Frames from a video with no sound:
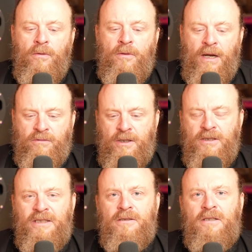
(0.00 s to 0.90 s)
there's
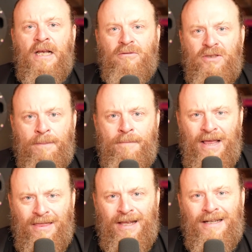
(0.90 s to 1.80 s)
a
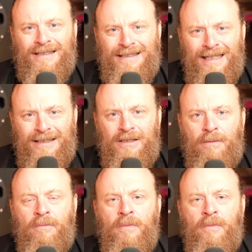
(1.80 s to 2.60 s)
method, a system,